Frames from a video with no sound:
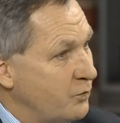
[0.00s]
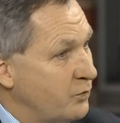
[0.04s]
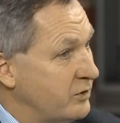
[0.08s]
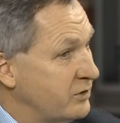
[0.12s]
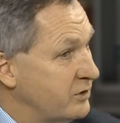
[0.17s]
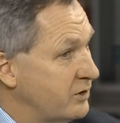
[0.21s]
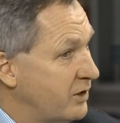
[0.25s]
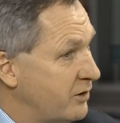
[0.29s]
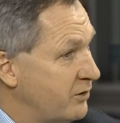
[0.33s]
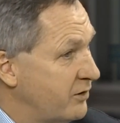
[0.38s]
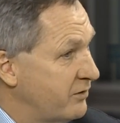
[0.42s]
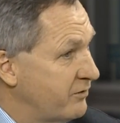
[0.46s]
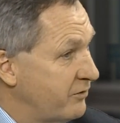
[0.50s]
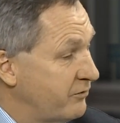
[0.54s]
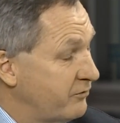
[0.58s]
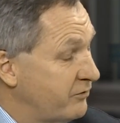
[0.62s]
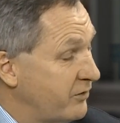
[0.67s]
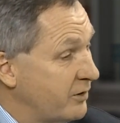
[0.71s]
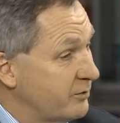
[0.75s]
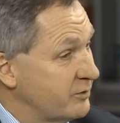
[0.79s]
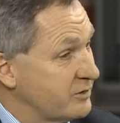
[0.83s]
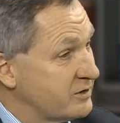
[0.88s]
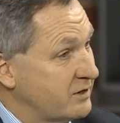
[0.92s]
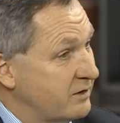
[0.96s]
We now have a
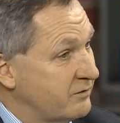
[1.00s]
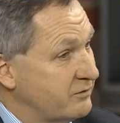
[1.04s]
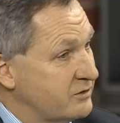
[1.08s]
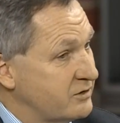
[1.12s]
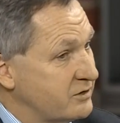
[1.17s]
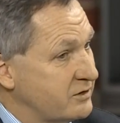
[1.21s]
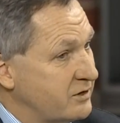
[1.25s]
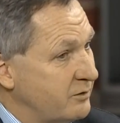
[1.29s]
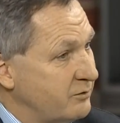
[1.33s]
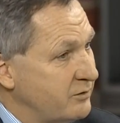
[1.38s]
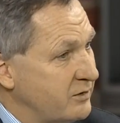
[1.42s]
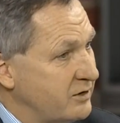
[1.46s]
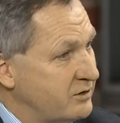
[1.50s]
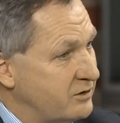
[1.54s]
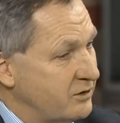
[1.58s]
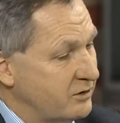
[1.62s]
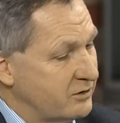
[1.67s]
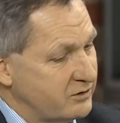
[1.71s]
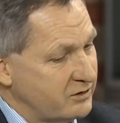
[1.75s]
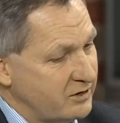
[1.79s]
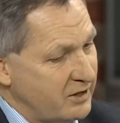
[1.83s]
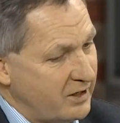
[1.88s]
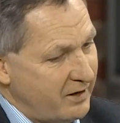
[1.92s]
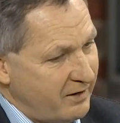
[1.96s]
pharma services company that
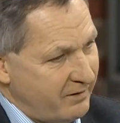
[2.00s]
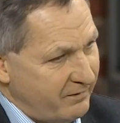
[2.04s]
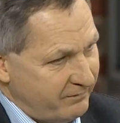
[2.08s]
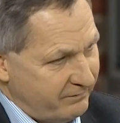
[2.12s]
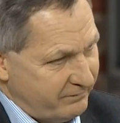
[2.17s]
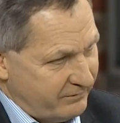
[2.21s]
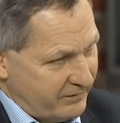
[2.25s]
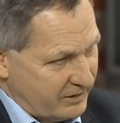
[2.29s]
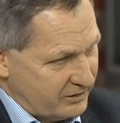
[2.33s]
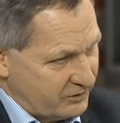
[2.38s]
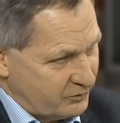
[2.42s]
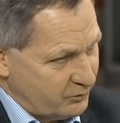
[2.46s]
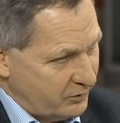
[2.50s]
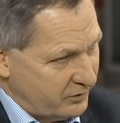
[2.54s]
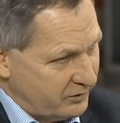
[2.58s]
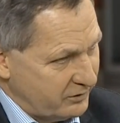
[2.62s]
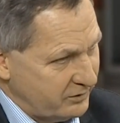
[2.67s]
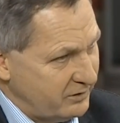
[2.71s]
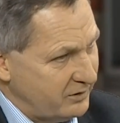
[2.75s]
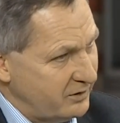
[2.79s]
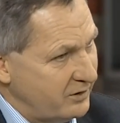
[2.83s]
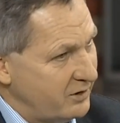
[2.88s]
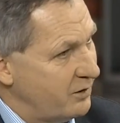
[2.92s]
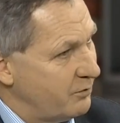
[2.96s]
does phase
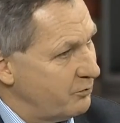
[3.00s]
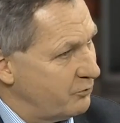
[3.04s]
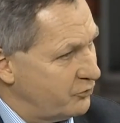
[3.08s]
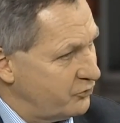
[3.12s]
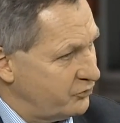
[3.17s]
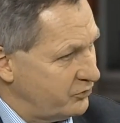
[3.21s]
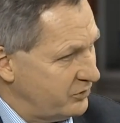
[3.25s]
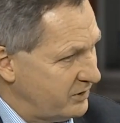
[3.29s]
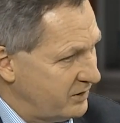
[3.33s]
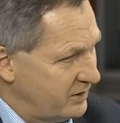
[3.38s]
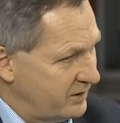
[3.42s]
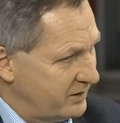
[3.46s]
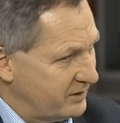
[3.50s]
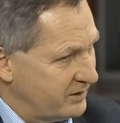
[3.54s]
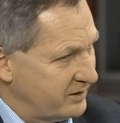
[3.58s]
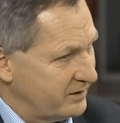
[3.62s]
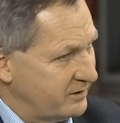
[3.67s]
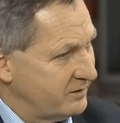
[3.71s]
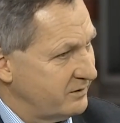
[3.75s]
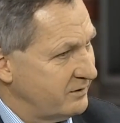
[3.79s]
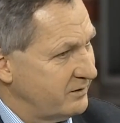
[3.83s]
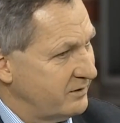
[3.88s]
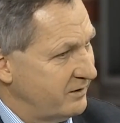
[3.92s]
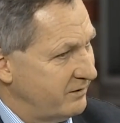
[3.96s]
1,
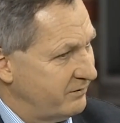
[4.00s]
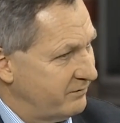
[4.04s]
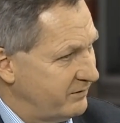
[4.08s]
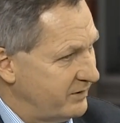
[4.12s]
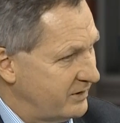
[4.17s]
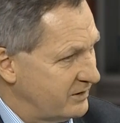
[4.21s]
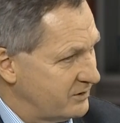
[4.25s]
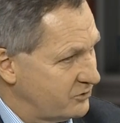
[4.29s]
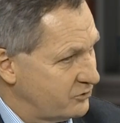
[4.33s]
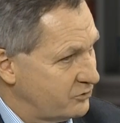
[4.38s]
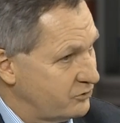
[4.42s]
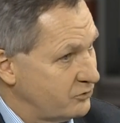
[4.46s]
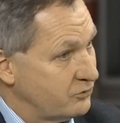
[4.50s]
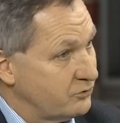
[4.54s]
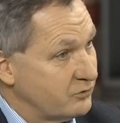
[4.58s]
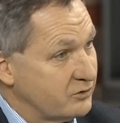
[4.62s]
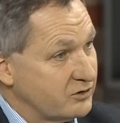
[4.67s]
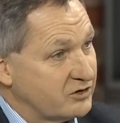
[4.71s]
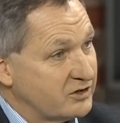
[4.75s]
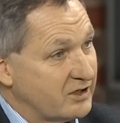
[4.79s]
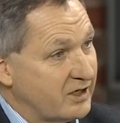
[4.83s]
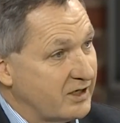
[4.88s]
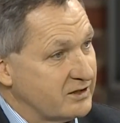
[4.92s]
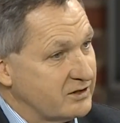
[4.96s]
preclinical, phase 2
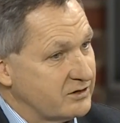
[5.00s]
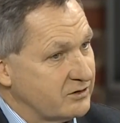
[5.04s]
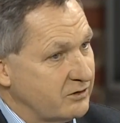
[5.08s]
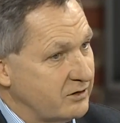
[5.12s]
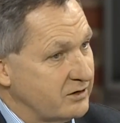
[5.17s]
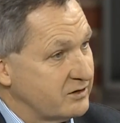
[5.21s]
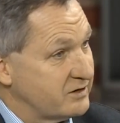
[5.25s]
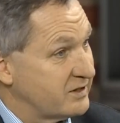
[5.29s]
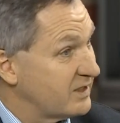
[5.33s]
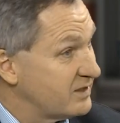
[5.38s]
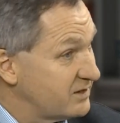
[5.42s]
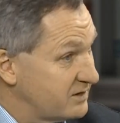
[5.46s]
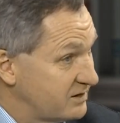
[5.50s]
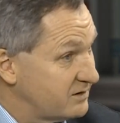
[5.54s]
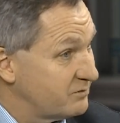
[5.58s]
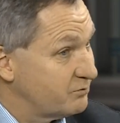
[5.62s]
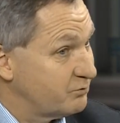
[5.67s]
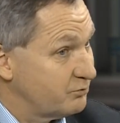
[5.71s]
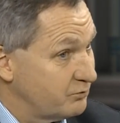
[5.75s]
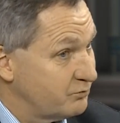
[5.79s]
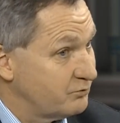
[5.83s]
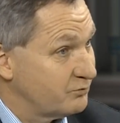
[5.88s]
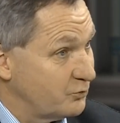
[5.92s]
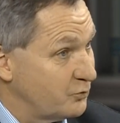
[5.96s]
and challenge studies. That's,
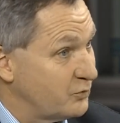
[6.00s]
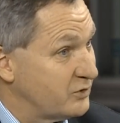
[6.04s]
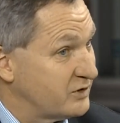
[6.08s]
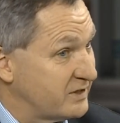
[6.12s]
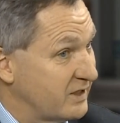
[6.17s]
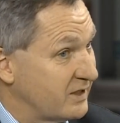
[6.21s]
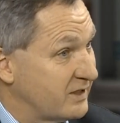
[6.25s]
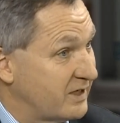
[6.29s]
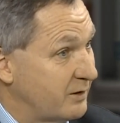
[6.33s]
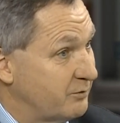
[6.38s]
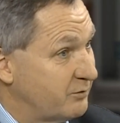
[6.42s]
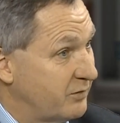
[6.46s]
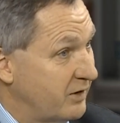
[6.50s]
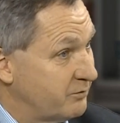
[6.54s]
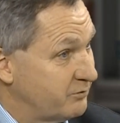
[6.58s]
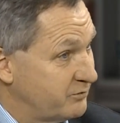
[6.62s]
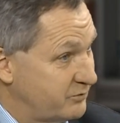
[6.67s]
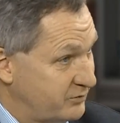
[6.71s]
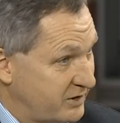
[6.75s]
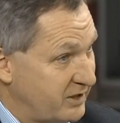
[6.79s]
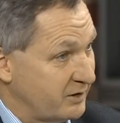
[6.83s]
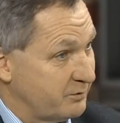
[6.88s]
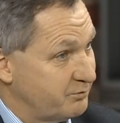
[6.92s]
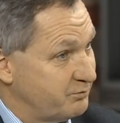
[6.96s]
we still can't,
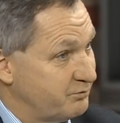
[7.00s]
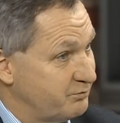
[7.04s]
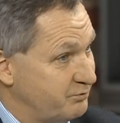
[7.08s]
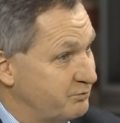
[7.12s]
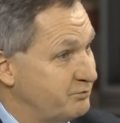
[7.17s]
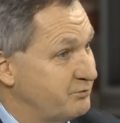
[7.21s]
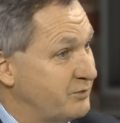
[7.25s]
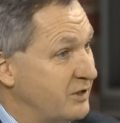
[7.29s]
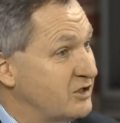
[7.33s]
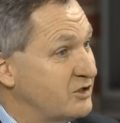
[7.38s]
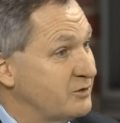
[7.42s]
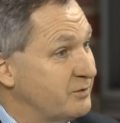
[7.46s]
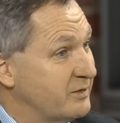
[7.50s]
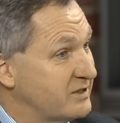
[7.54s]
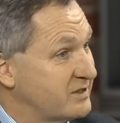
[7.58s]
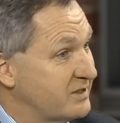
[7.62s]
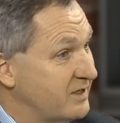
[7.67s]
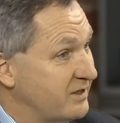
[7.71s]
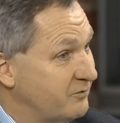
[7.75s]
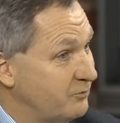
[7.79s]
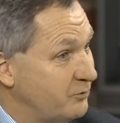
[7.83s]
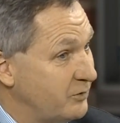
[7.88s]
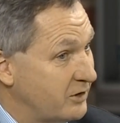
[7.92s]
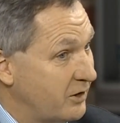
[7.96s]
I'm still pinching
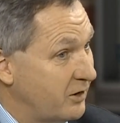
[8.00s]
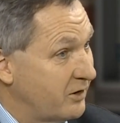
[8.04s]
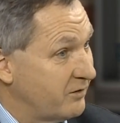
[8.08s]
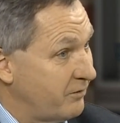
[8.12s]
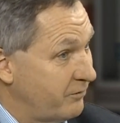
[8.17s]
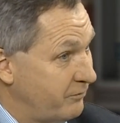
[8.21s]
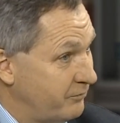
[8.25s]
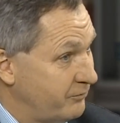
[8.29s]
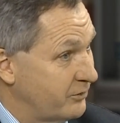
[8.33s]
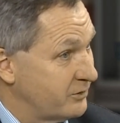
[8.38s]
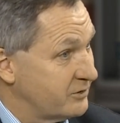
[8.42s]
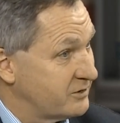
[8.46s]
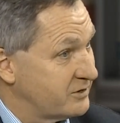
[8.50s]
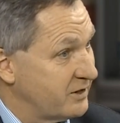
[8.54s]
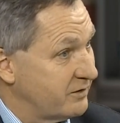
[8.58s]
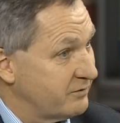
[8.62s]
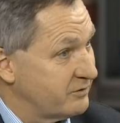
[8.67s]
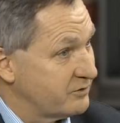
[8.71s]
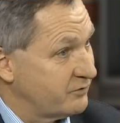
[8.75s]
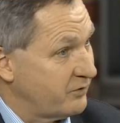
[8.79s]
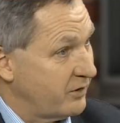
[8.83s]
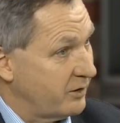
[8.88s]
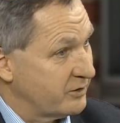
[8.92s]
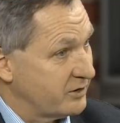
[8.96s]
myself, we now have a full
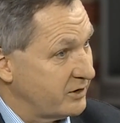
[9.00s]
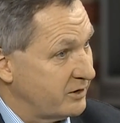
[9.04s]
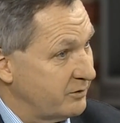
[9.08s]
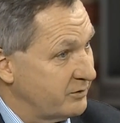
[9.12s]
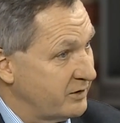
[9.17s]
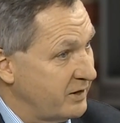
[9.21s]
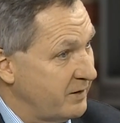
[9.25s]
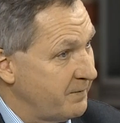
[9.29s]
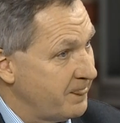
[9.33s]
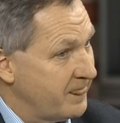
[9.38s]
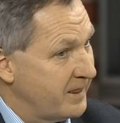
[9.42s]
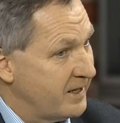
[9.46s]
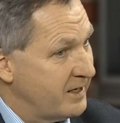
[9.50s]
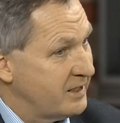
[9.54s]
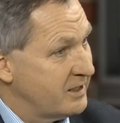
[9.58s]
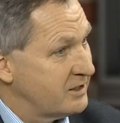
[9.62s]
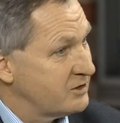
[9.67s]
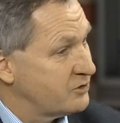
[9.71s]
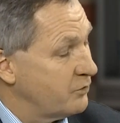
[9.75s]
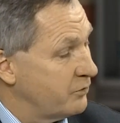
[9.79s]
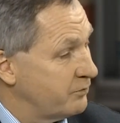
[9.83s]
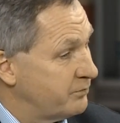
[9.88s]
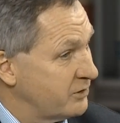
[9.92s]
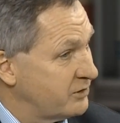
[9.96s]
service pharma company.
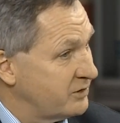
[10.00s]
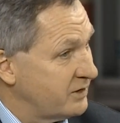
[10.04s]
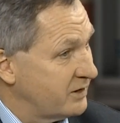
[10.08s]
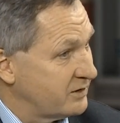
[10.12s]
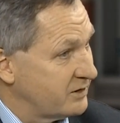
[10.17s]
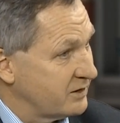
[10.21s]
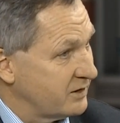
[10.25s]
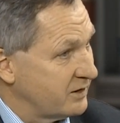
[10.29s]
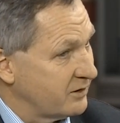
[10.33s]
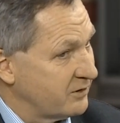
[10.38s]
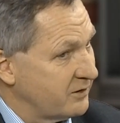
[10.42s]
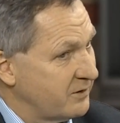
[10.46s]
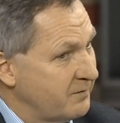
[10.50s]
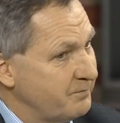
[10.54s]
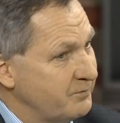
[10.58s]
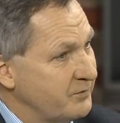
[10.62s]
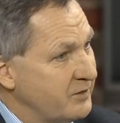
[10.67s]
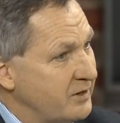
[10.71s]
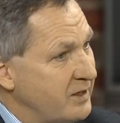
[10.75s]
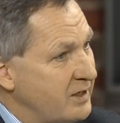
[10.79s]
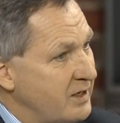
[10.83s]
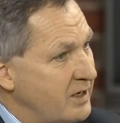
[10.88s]
So we put that together.